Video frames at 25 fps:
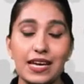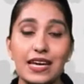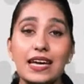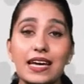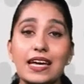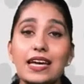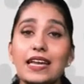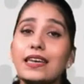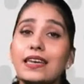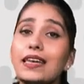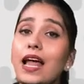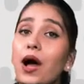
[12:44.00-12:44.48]

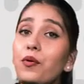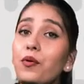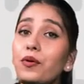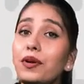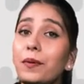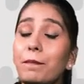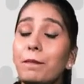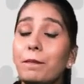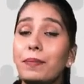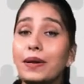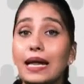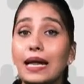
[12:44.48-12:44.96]
Now
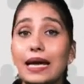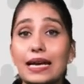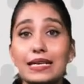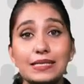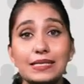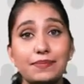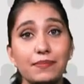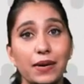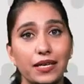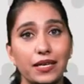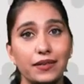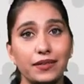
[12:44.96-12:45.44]

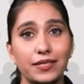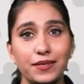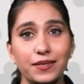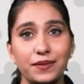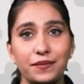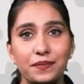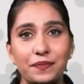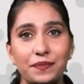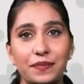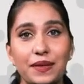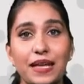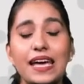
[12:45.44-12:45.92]
replacement.
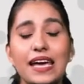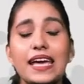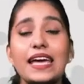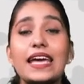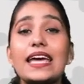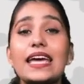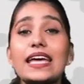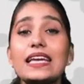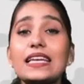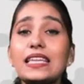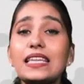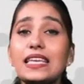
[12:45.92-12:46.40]

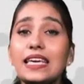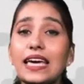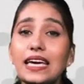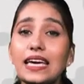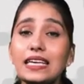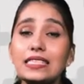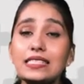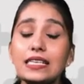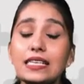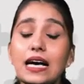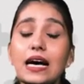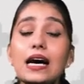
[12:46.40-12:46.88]
In
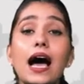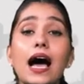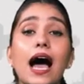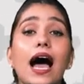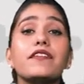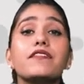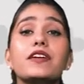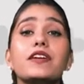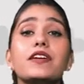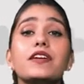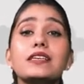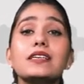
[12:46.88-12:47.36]
case a
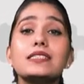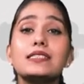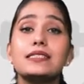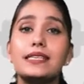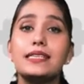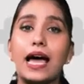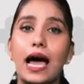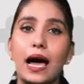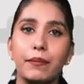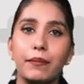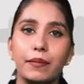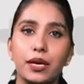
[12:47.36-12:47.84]
hardware is
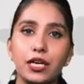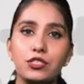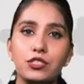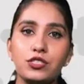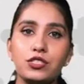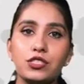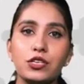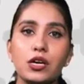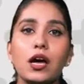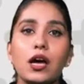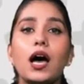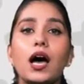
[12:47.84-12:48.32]
damaged,
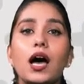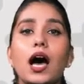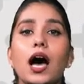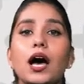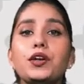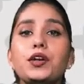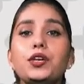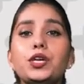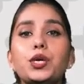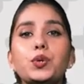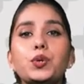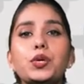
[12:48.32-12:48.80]
a
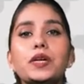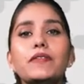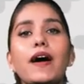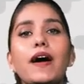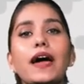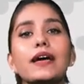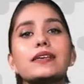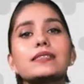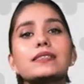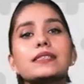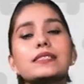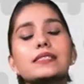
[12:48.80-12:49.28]
new
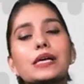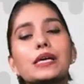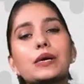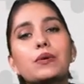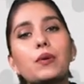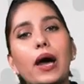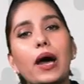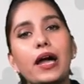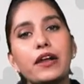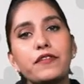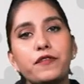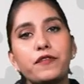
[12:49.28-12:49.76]
device is
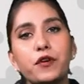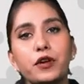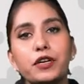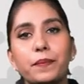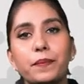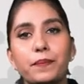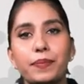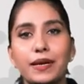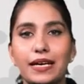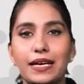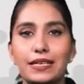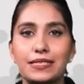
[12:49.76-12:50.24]
required for
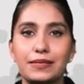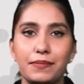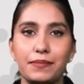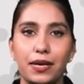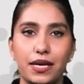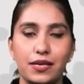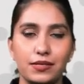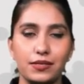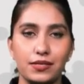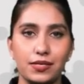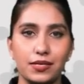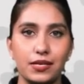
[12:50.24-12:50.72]

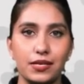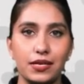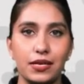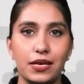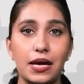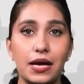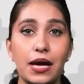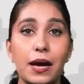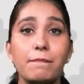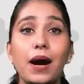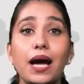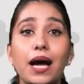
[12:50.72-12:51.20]
replacement.
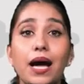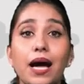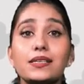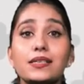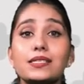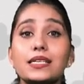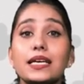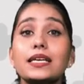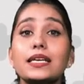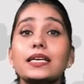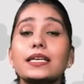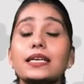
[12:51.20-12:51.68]
But
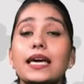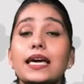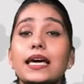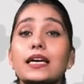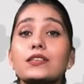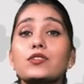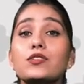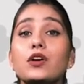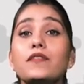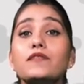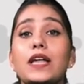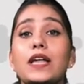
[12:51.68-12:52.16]
in case
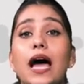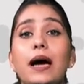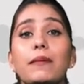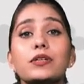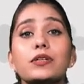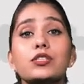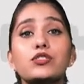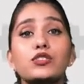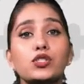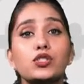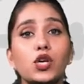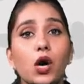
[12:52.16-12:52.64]
of damaged
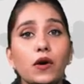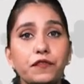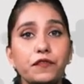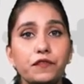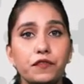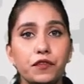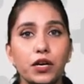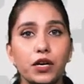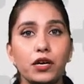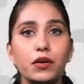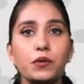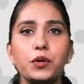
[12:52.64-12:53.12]

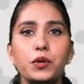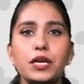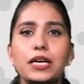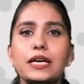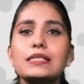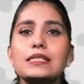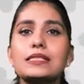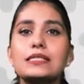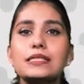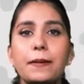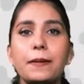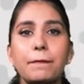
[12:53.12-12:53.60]
software, we can
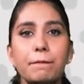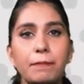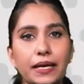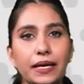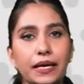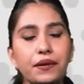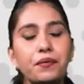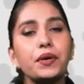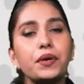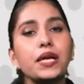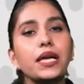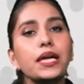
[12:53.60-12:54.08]
simply
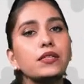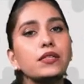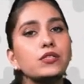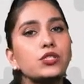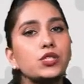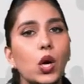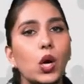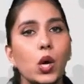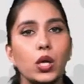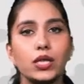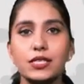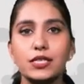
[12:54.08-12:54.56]

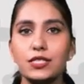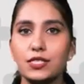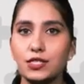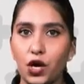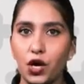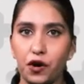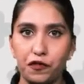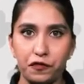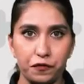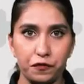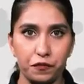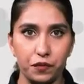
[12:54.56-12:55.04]
reinstall the
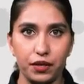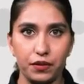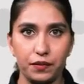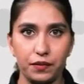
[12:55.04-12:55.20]
software.